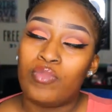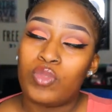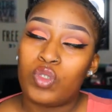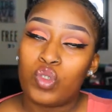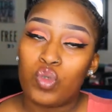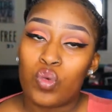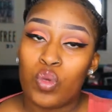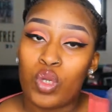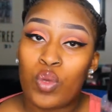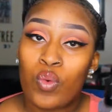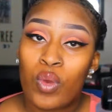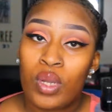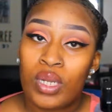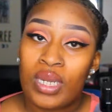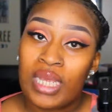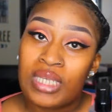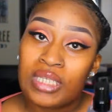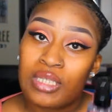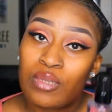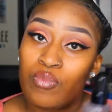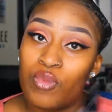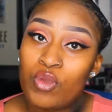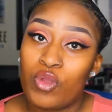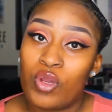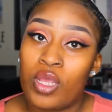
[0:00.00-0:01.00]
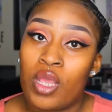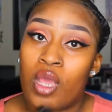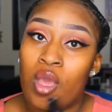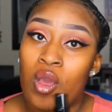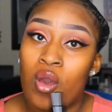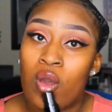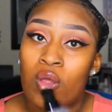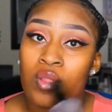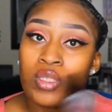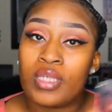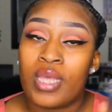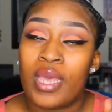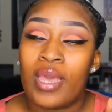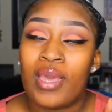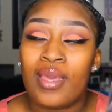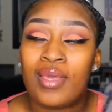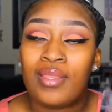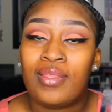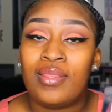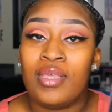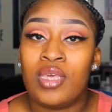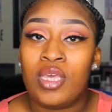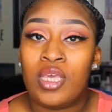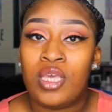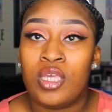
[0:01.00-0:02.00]
21 Days of Beauty at Ulta
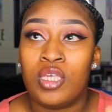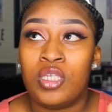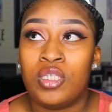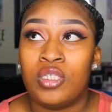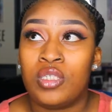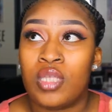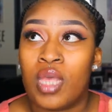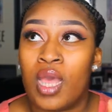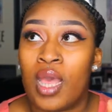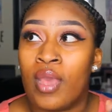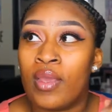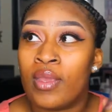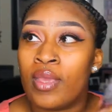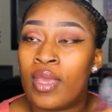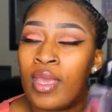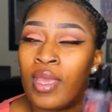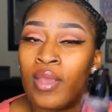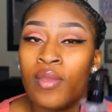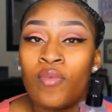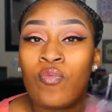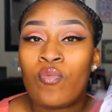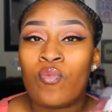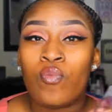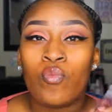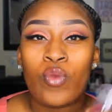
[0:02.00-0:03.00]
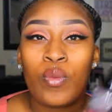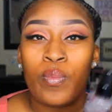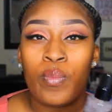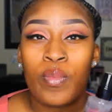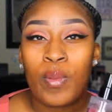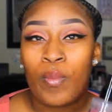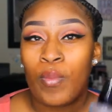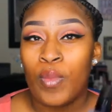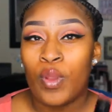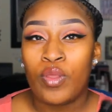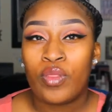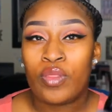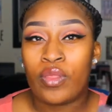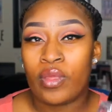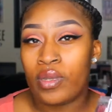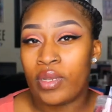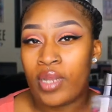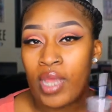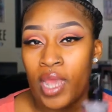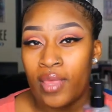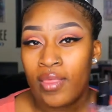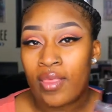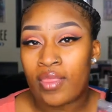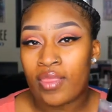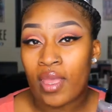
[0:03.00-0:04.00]
had these. I can't remember the
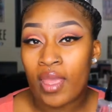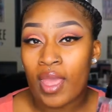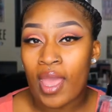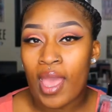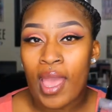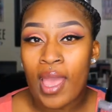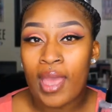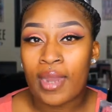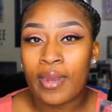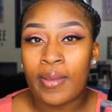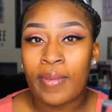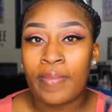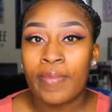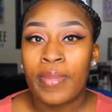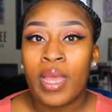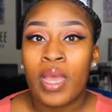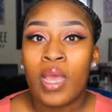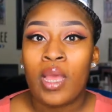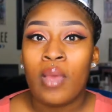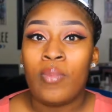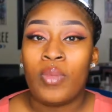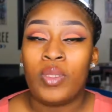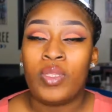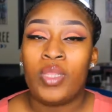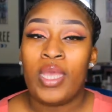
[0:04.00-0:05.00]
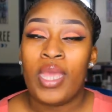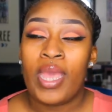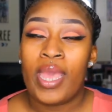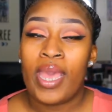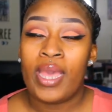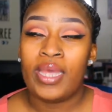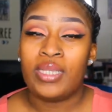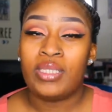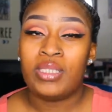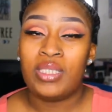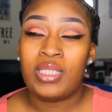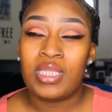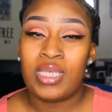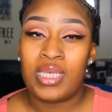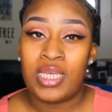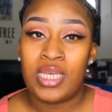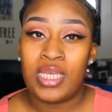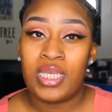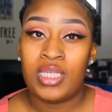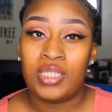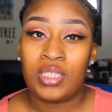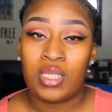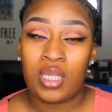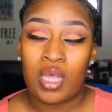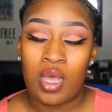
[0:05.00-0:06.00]
day that they had them, but they had
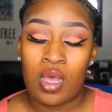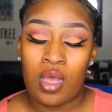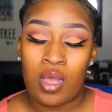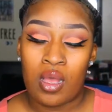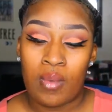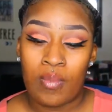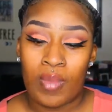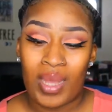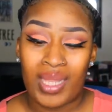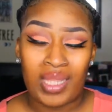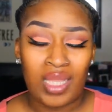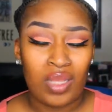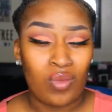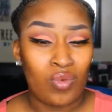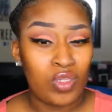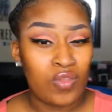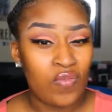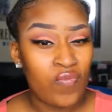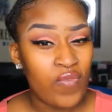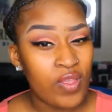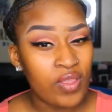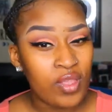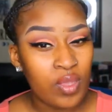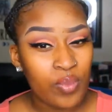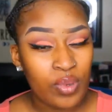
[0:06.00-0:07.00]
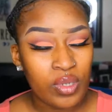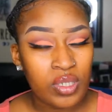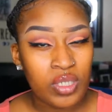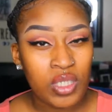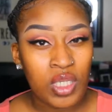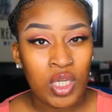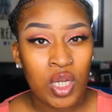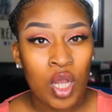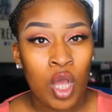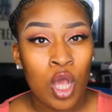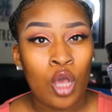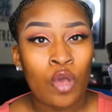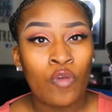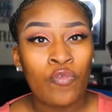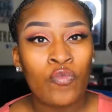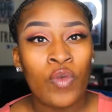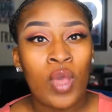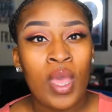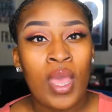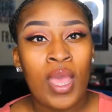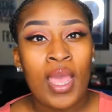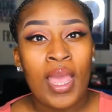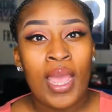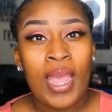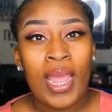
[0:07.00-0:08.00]
these, I think it was 50% off,
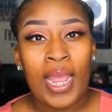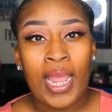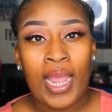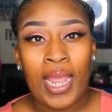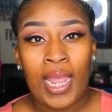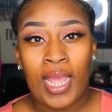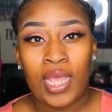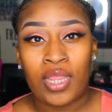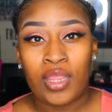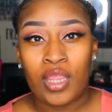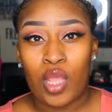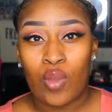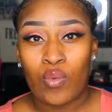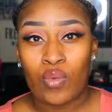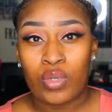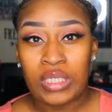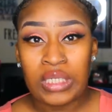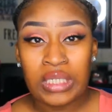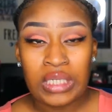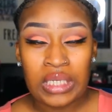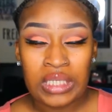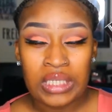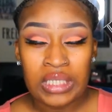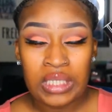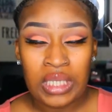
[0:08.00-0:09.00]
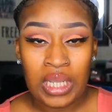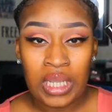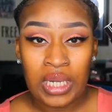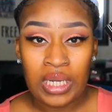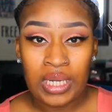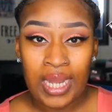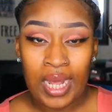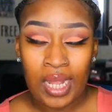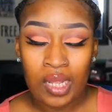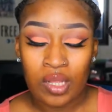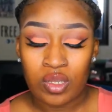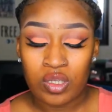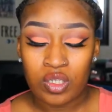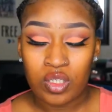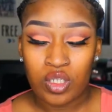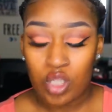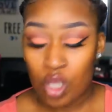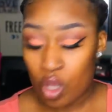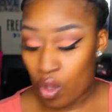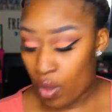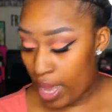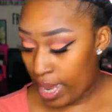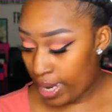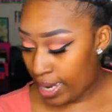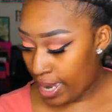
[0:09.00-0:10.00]
and they were $16.
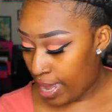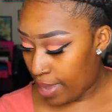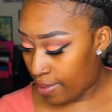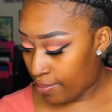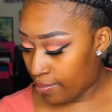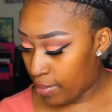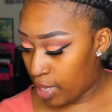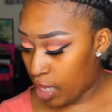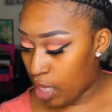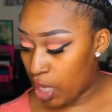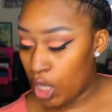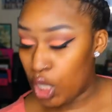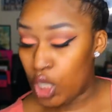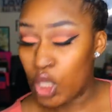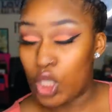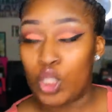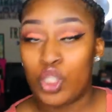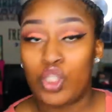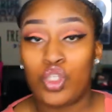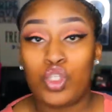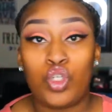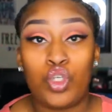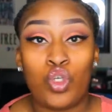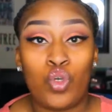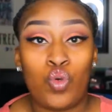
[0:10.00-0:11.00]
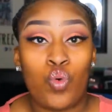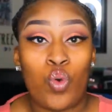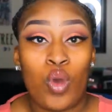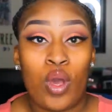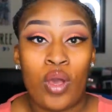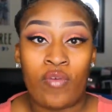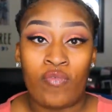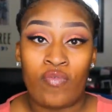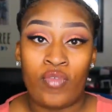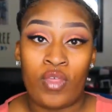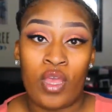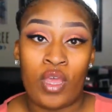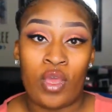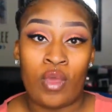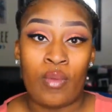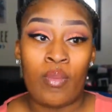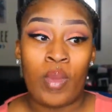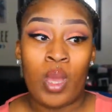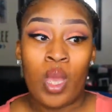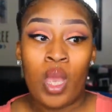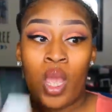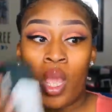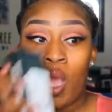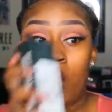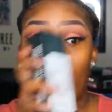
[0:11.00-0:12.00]
So I got me 2 of
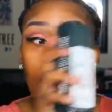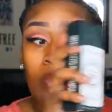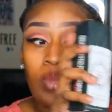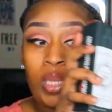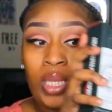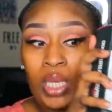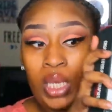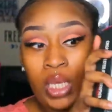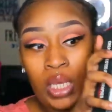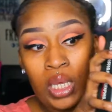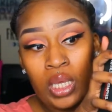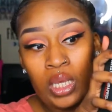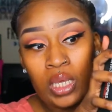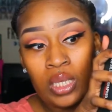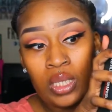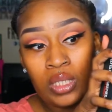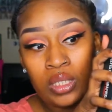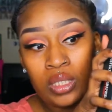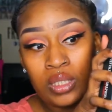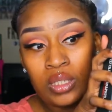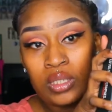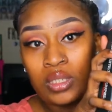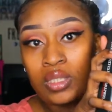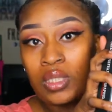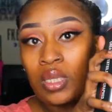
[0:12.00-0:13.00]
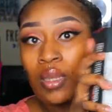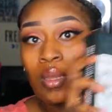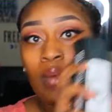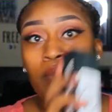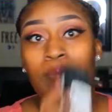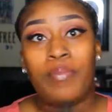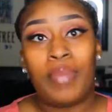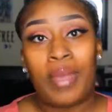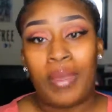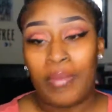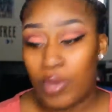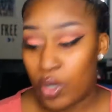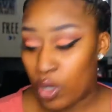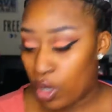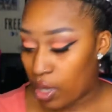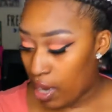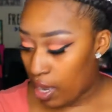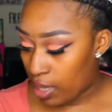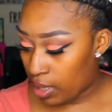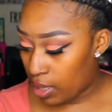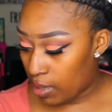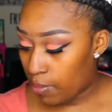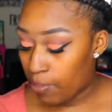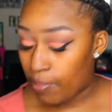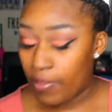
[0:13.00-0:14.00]
them because baby girl
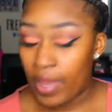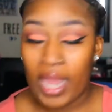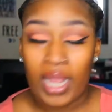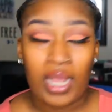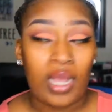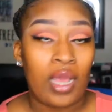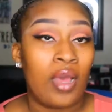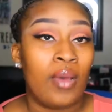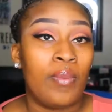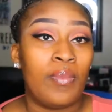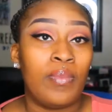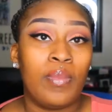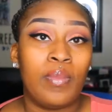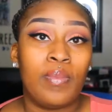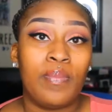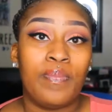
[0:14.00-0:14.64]
had to